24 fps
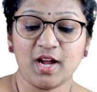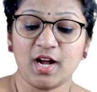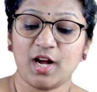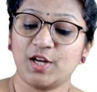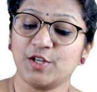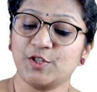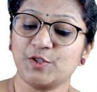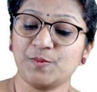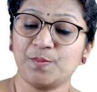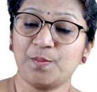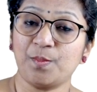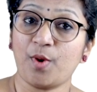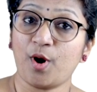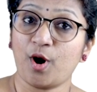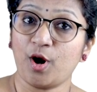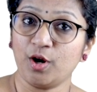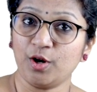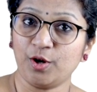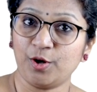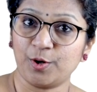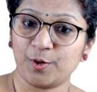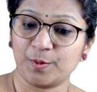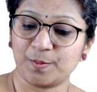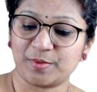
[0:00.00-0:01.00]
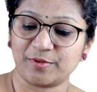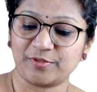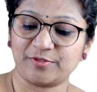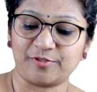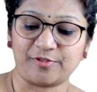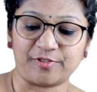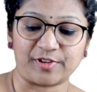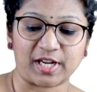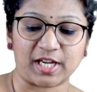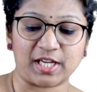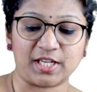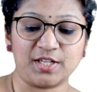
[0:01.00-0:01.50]
a small group of
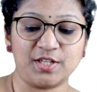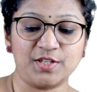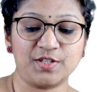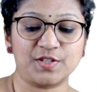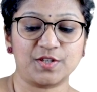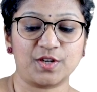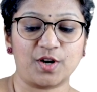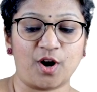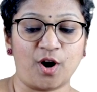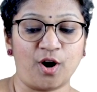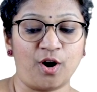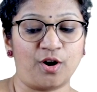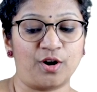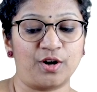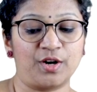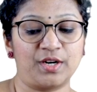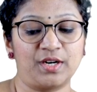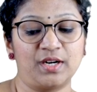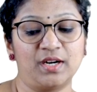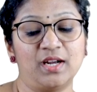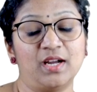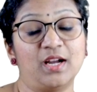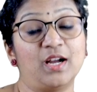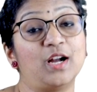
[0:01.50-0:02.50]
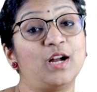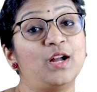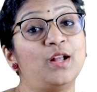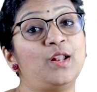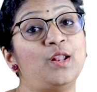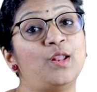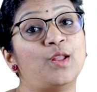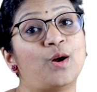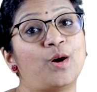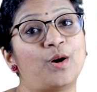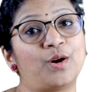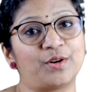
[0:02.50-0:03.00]
friends or a
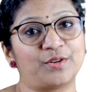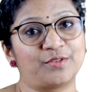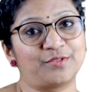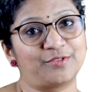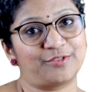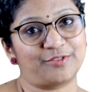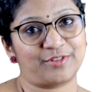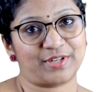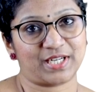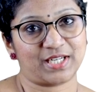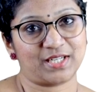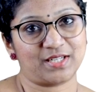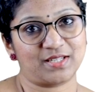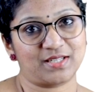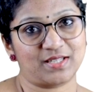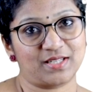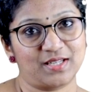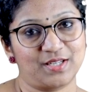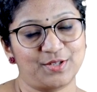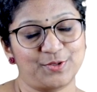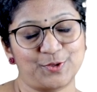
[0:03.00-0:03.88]
lot of friends?